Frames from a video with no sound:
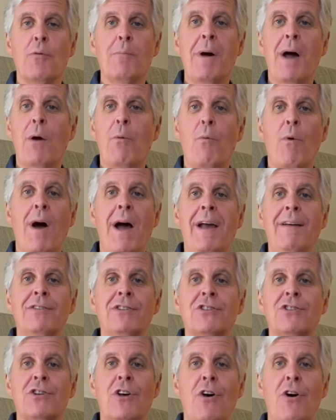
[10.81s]
my wife
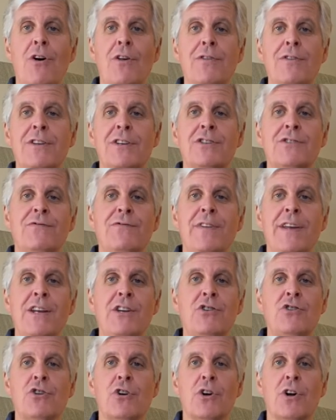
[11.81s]
saw this
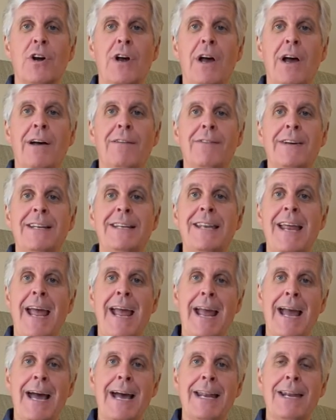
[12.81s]
feature of a
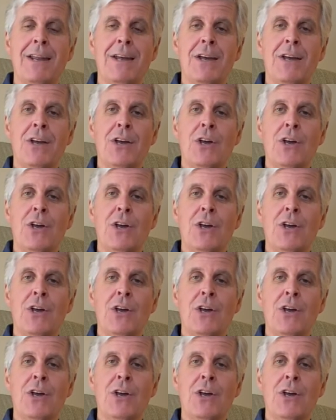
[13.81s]
dad